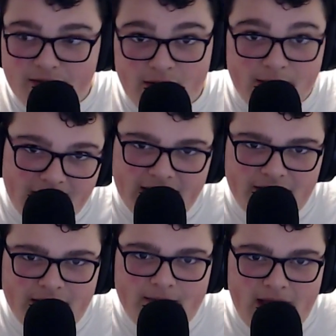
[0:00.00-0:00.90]
even though I'm not
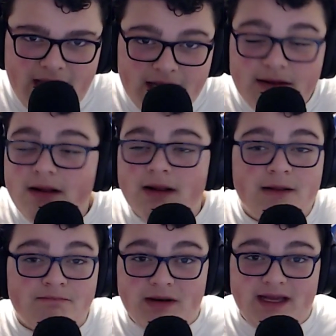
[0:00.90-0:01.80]
getting really paid.
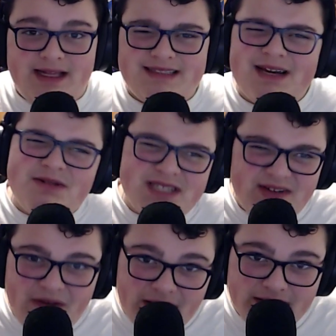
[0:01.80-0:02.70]
But I want to say
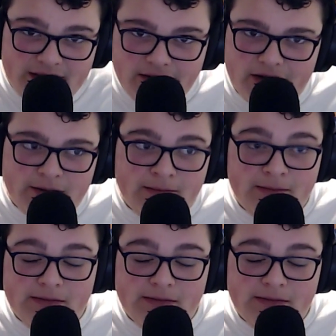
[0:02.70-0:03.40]
it's volunteer.